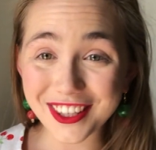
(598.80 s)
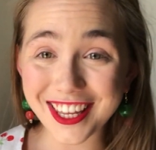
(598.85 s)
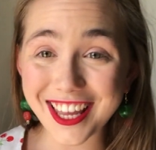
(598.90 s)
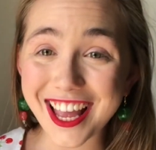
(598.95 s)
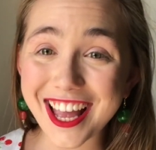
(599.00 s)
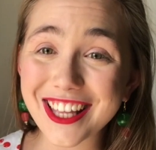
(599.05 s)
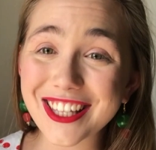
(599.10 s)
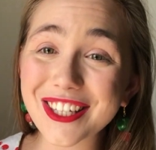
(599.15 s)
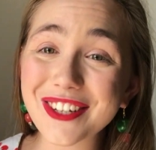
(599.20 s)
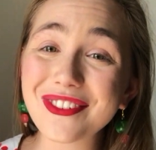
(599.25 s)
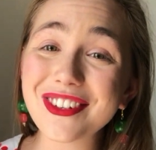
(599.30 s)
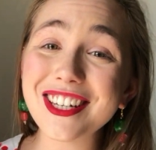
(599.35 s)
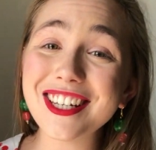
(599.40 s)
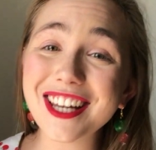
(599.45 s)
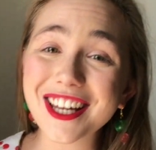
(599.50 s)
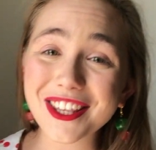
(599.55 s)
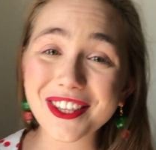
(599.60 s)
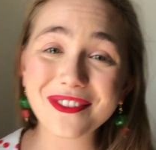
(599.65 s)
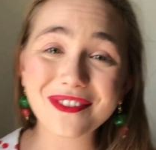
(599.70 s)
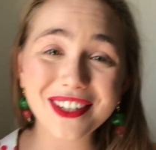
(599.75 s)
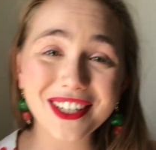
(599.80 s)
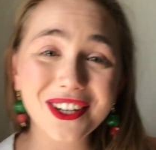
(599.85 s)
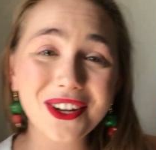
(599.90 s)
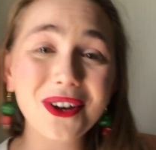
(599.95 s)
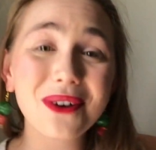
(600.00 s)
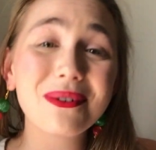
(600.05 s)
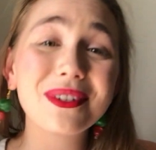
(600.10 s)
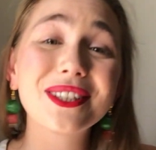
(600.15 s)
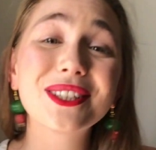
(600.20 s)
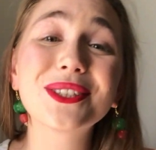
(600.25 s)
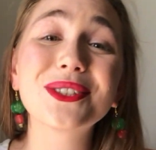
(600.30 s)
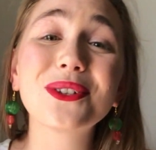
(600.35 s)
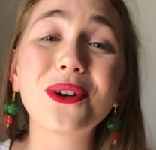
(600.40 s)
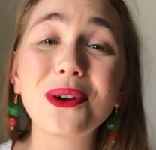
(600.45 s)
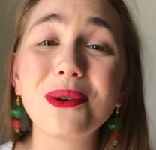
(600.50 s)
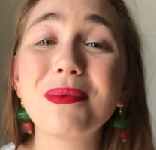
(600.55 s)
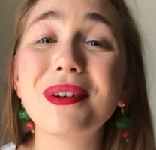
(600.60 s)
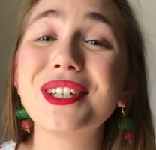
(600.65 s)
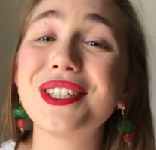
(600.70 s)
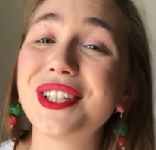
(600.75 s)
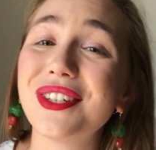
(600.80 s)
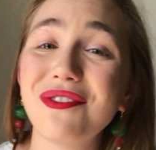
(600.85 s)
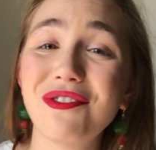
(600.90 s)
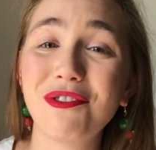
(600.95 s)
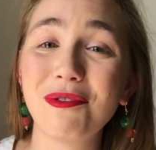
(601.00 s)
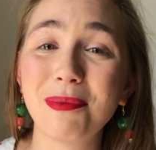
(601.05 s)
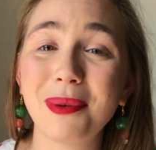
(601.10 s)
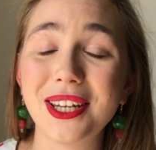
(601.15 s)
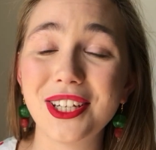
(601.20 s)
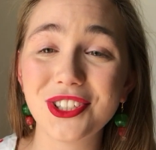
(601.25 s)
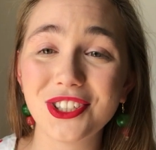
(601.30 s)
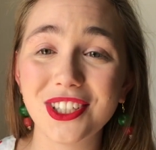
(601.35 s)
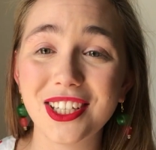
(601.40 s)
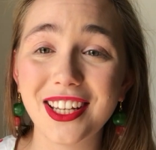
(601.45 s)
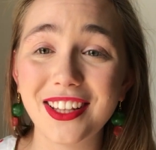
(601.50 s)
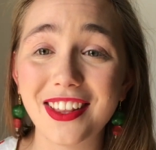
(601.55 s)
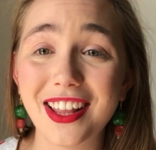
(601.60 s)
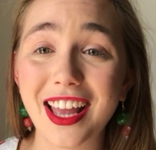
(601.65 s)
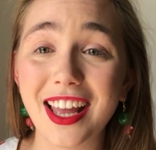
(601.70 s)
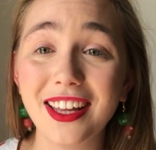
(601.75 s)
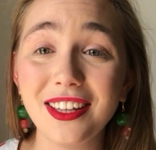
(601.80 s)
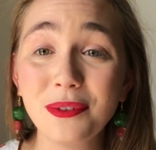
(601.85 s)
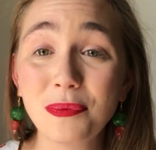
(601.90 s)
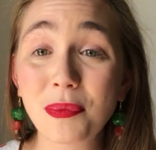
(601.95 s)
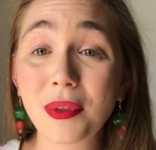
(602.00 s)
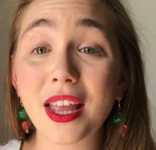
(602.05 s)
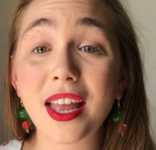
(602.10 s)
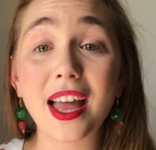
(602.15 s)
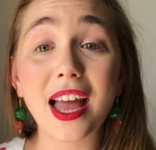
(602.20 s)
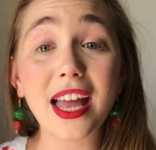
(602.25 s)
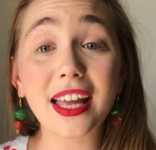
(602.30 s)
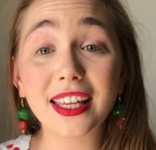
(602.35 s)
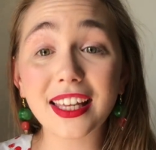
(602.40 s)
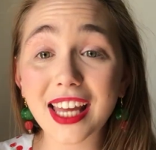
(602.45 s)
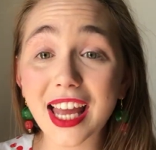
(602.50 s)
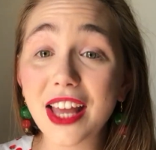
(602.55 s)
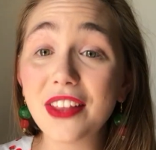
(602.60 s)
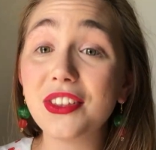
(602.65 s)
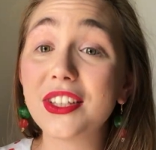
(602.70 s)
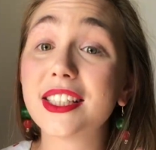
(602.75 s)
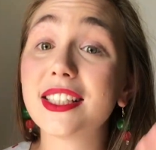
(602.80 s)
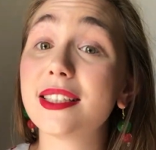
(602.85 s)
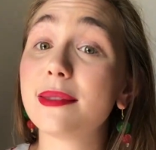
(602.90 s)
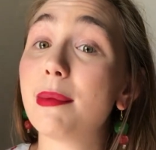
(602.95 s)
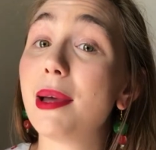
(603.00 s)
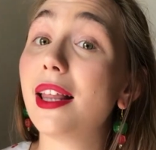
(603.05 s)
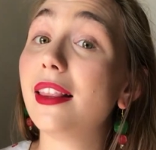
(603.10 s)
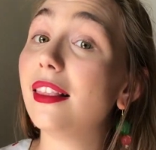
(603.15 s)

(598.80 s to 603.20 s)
the end of another video with so much information in there. Again, this is my